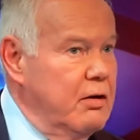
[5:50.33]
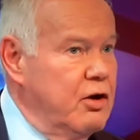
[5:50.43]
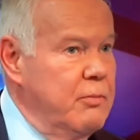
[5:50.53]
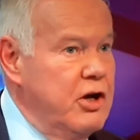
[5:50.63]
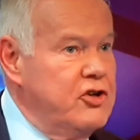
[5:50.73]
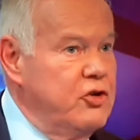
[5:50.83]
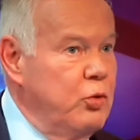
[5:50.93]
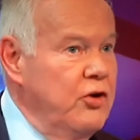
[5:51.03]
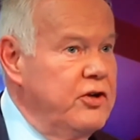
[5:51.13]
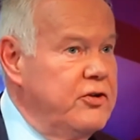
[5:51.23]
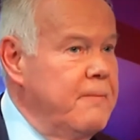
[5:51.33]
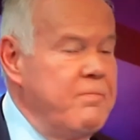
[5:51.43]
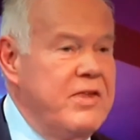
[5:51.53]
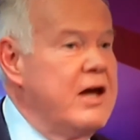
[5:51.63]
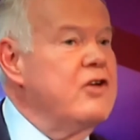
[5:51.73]
communities want it.
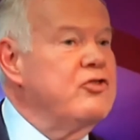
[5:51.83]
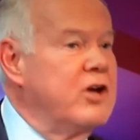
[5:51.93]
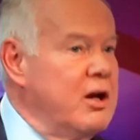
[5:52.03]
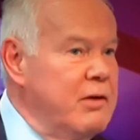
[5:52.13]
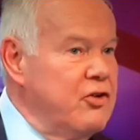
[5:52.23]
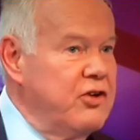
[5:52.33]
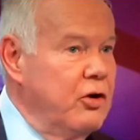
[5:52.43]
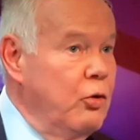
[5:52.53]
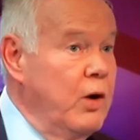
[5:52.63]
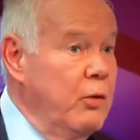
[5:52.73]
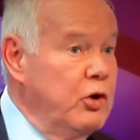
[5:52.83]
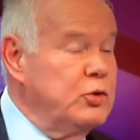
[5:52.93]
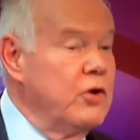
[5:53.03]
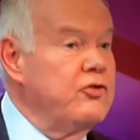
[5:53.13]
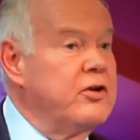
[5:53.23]
There isn't going to be a single one which
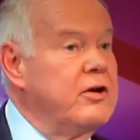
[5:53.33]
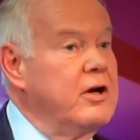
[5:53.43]
wants it.